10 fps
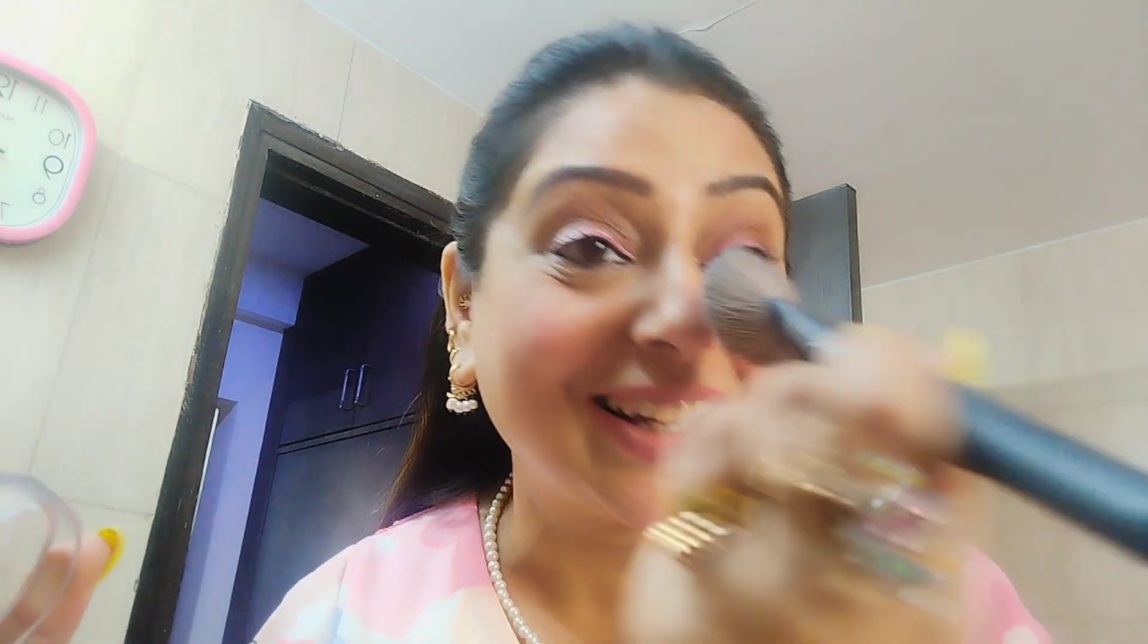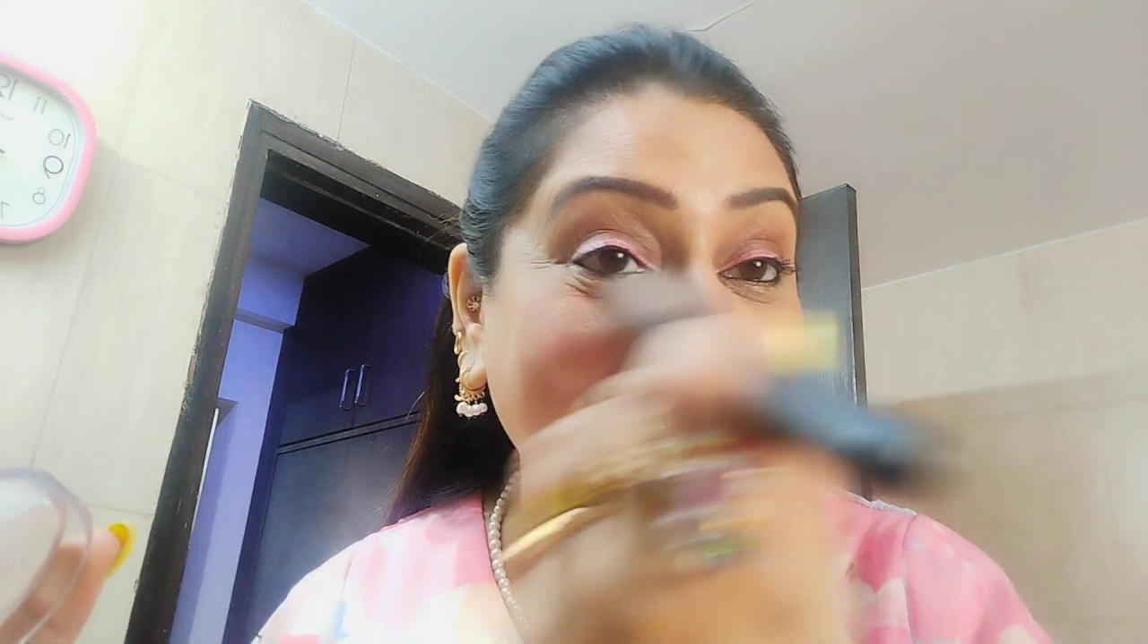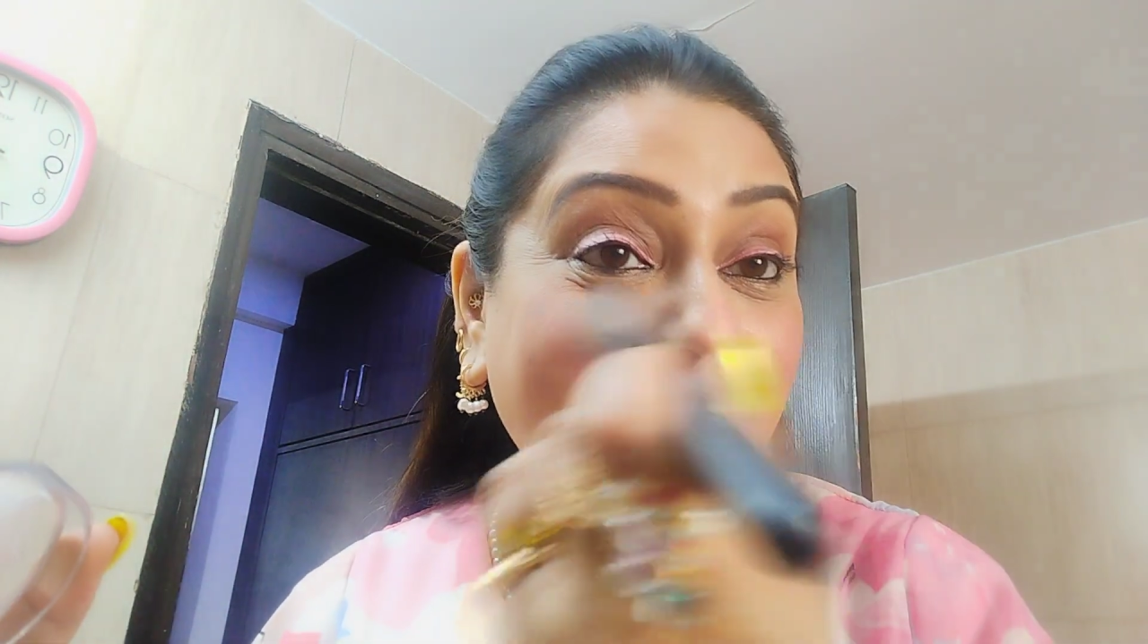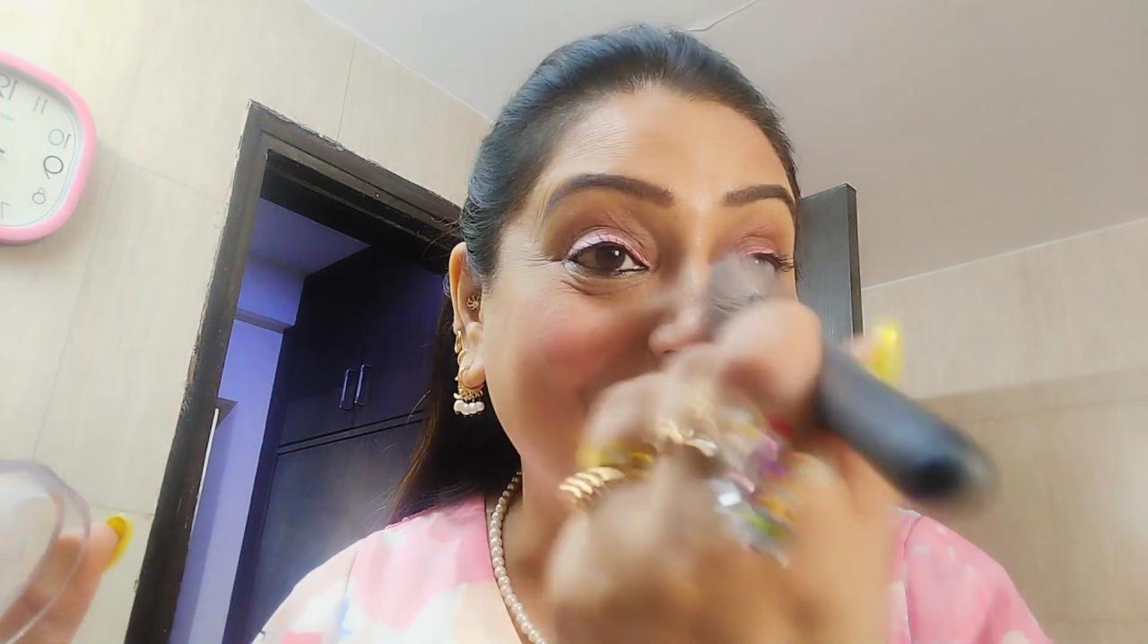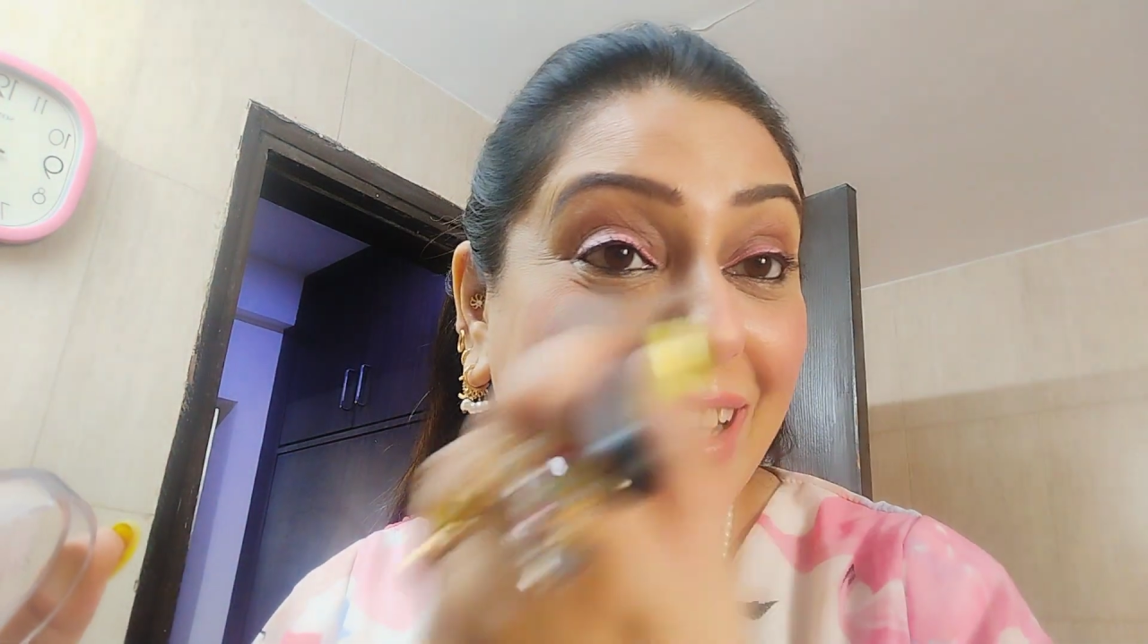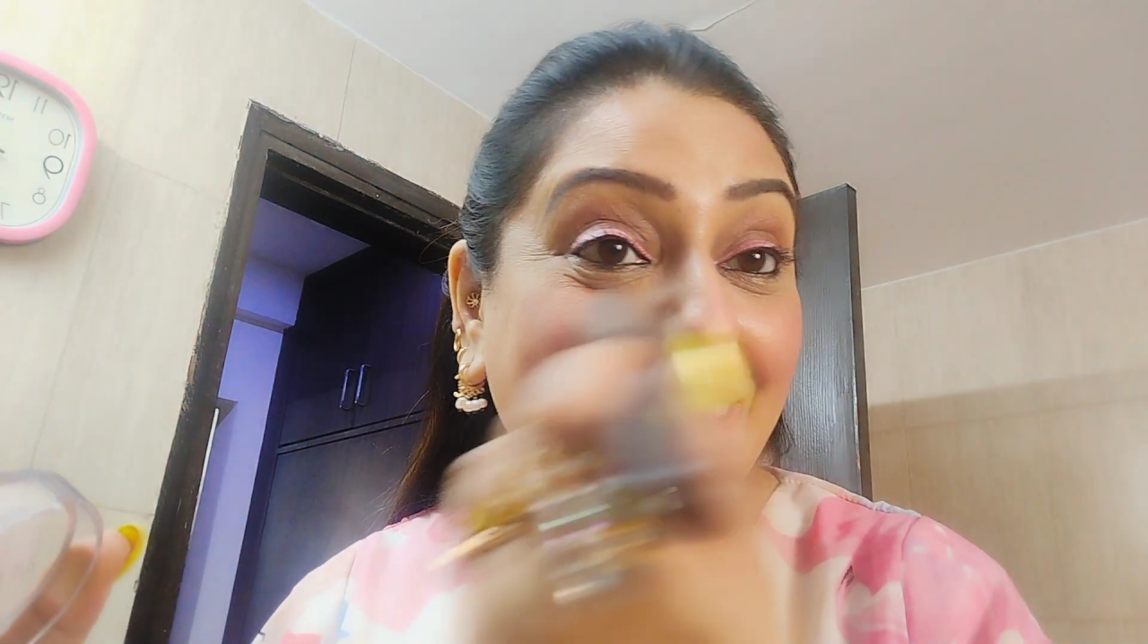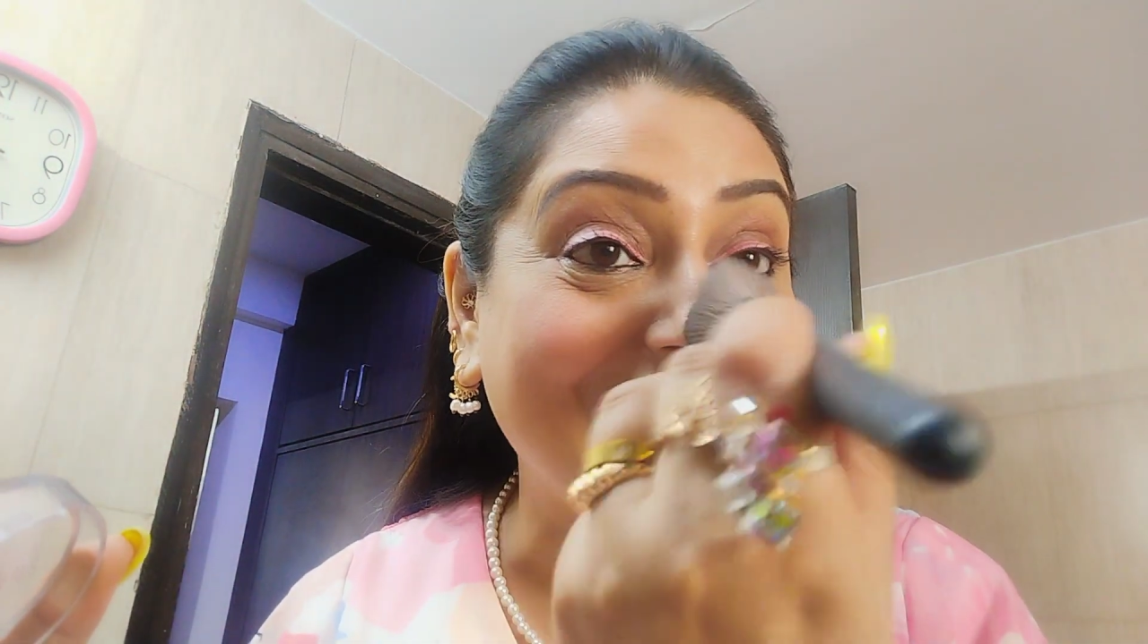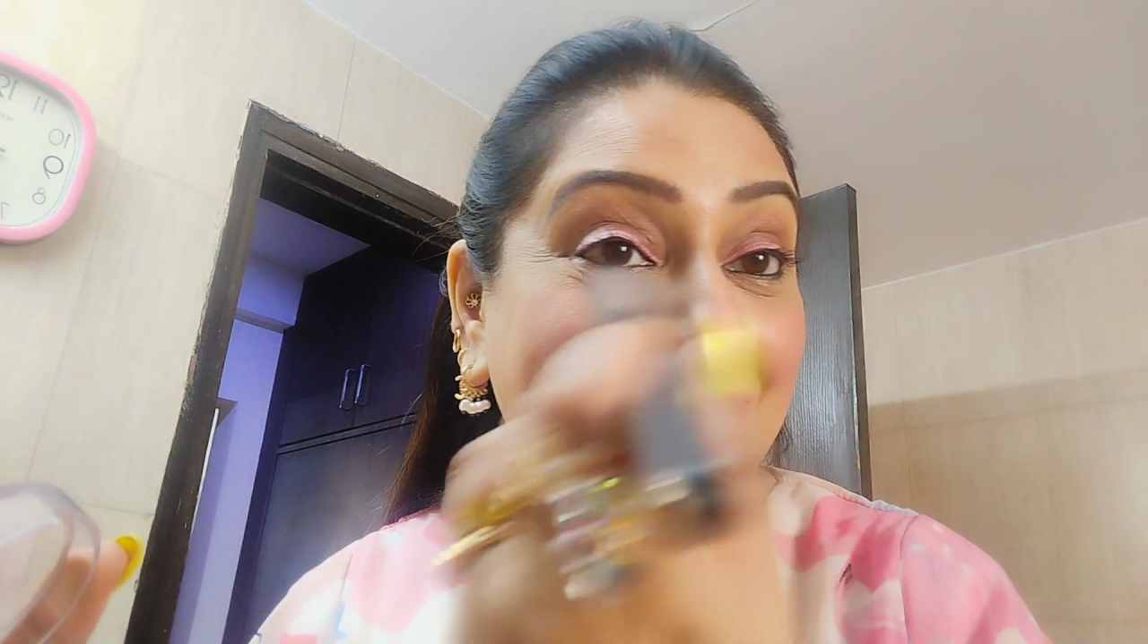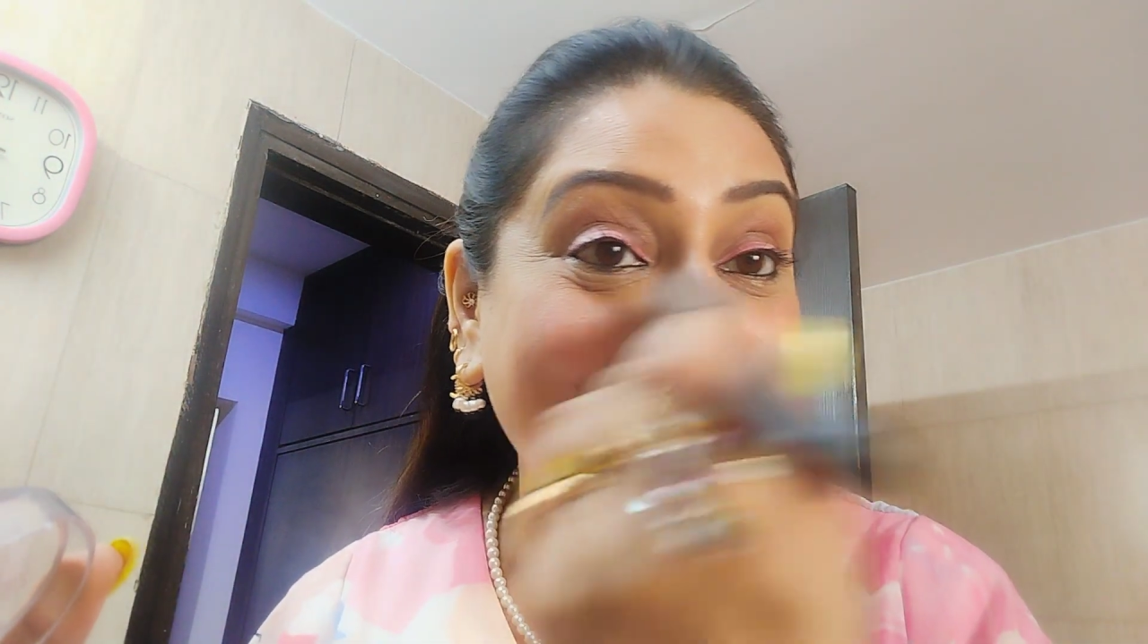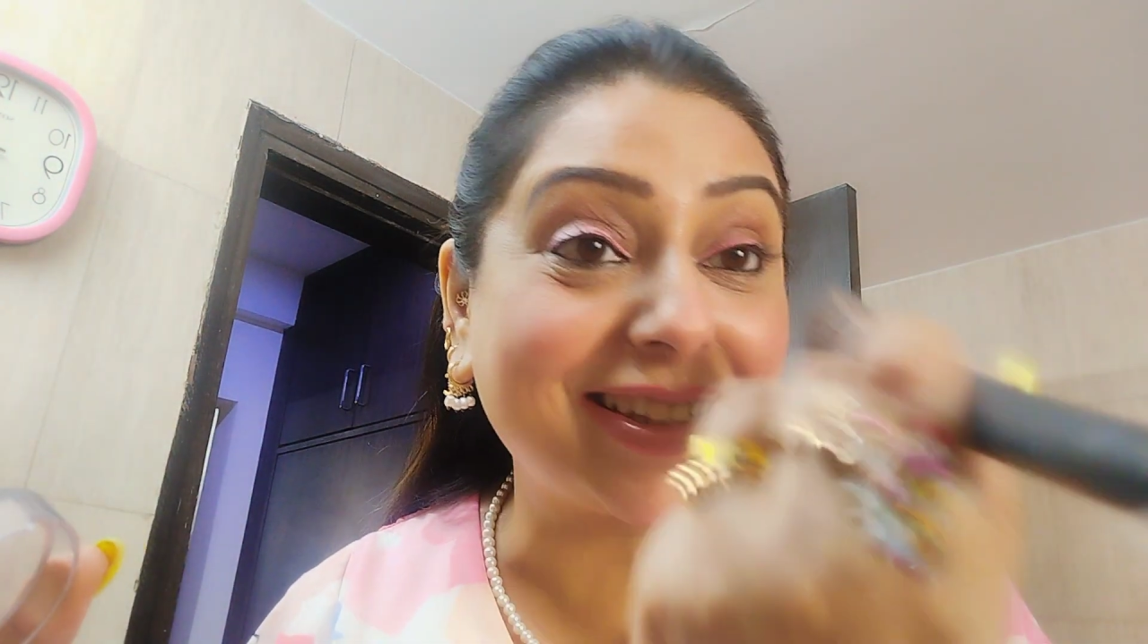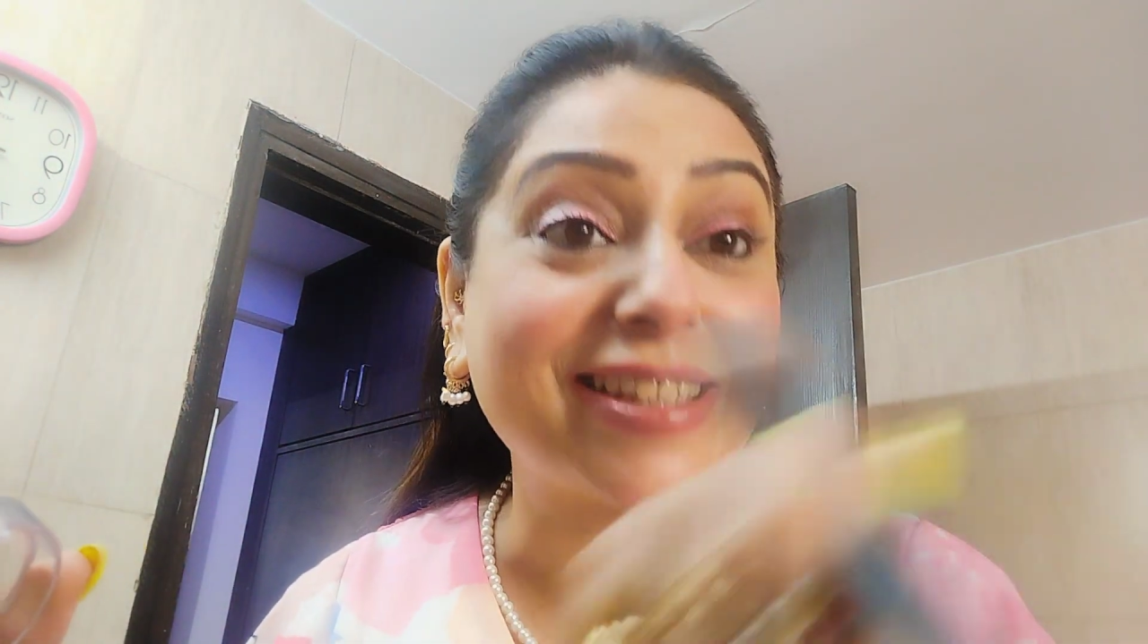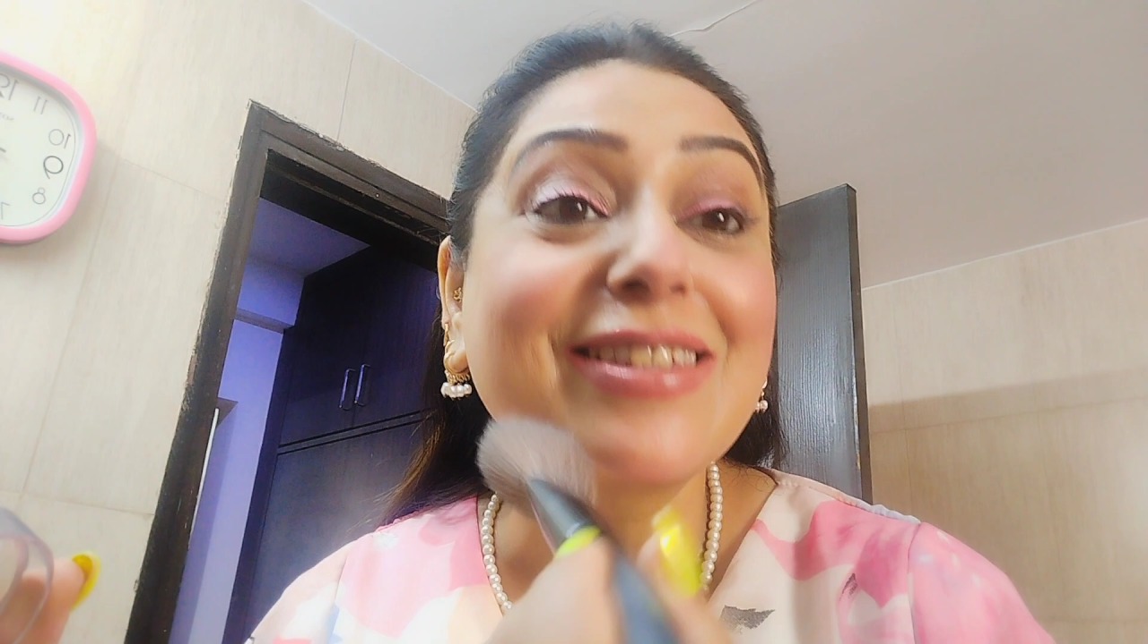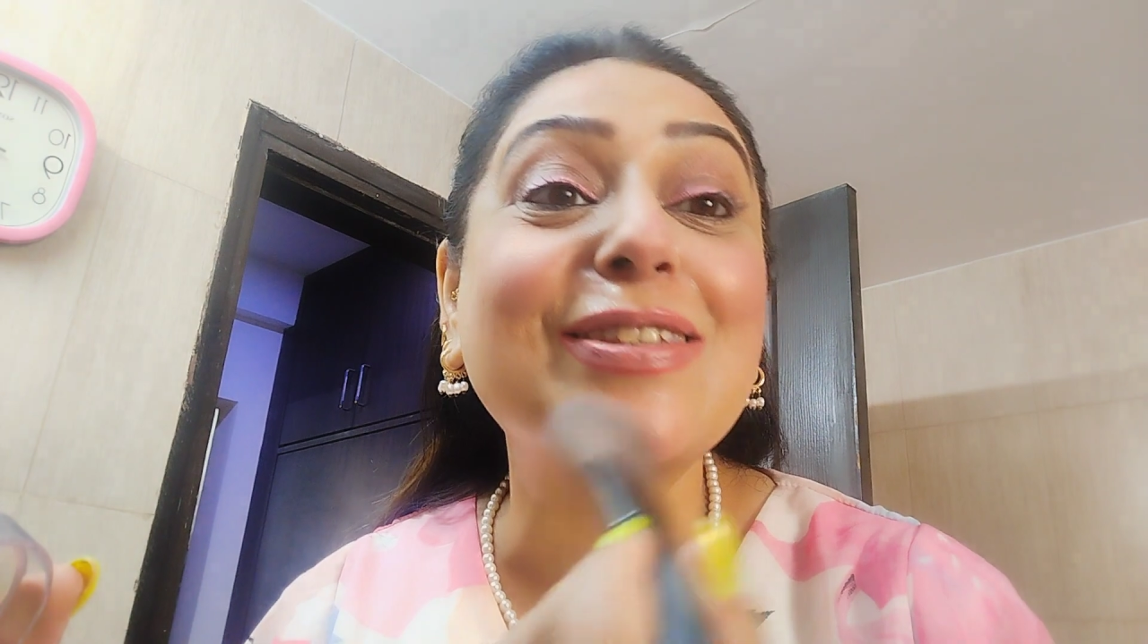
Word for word: it is just